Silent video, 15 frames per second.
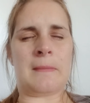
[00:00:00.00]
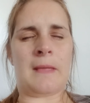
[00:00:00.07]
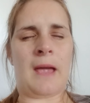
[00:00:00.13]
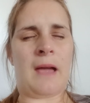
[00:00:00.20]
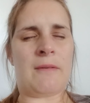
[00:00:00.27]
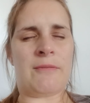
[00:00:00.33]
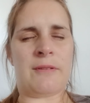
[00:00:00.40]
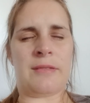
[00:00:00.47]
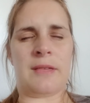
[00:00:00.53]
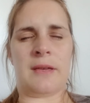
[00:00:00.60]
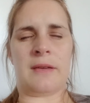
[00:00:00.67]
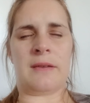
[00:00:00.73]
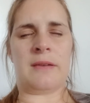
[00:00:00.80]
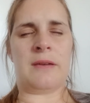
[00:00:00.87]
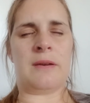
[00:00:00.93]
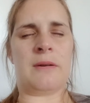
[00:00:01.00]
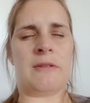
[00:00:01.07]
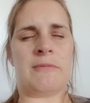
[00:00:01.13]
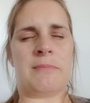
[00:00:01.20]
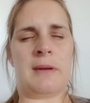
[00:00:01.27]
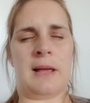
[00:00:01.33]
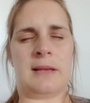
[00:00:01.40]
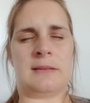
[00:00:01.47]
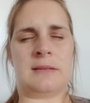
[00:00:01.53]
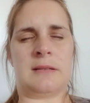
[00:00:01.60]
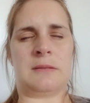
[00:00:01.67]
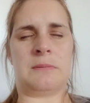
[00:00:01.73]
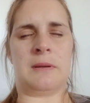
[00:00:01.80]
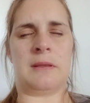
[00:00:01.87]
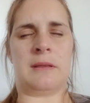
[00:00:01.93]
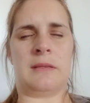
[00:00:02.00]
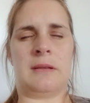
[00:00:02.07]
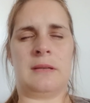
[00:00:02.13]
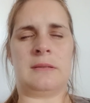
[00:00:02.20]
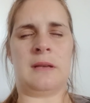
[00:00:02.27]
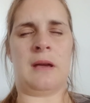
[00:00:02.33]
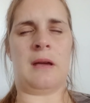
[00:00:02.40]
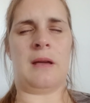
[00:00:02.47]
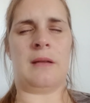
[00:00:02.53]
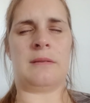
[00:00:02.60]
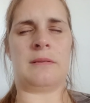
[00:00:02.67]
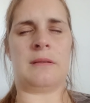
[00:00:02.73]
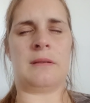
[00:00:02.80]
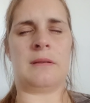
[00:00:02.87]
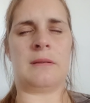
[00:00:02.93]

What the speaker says: everything you have blessed us with in this earth.